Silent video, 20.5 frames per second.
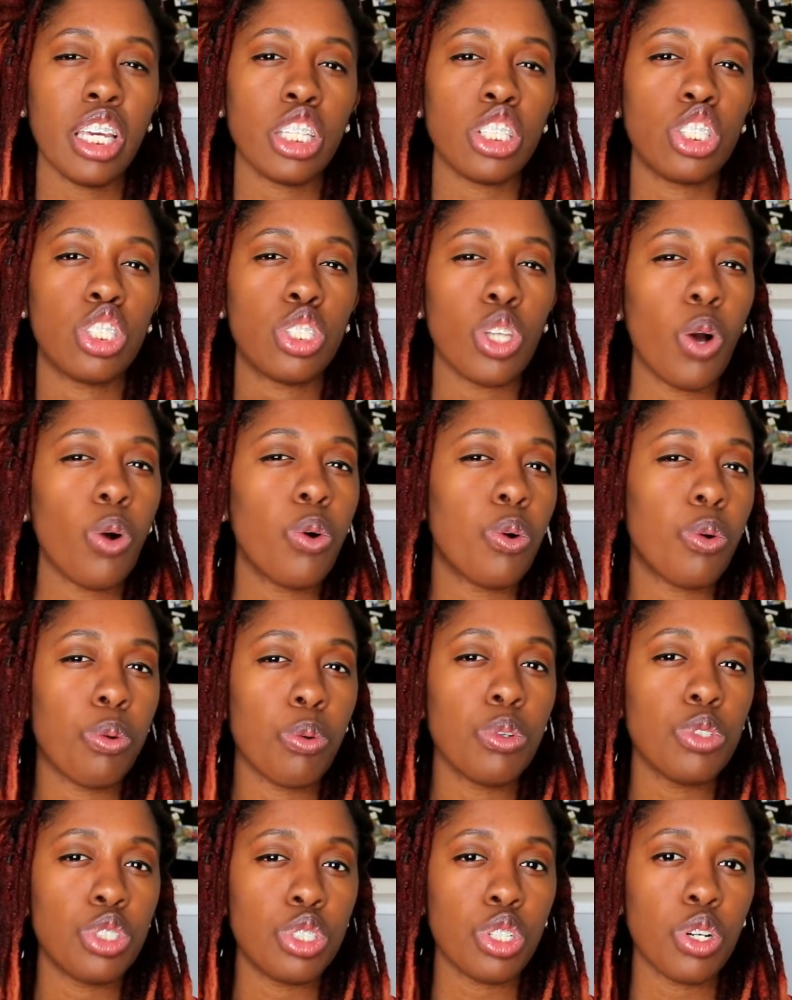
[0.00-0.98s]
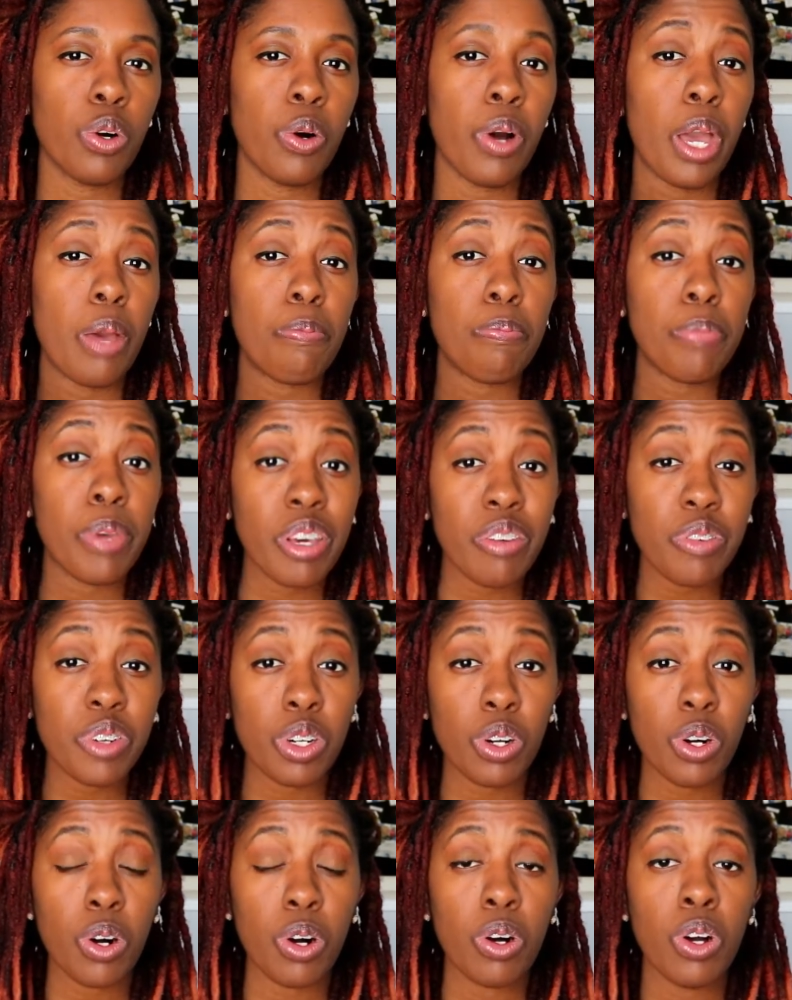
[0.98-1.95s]
it's so crucial and
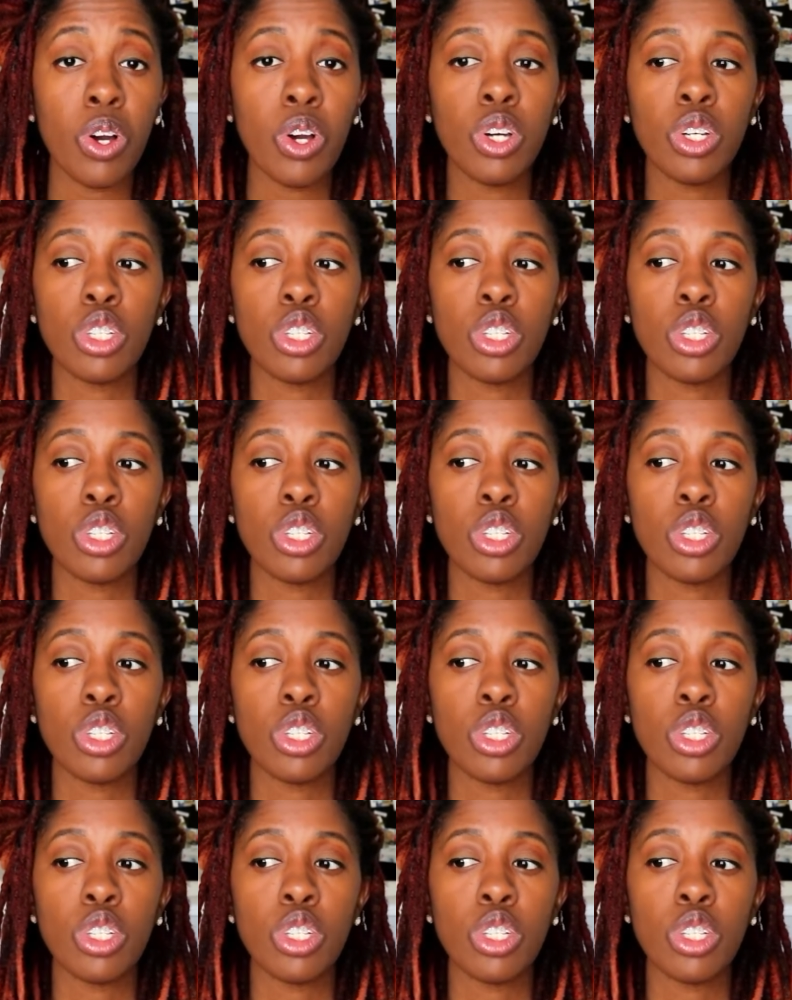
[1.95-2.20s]
pivotal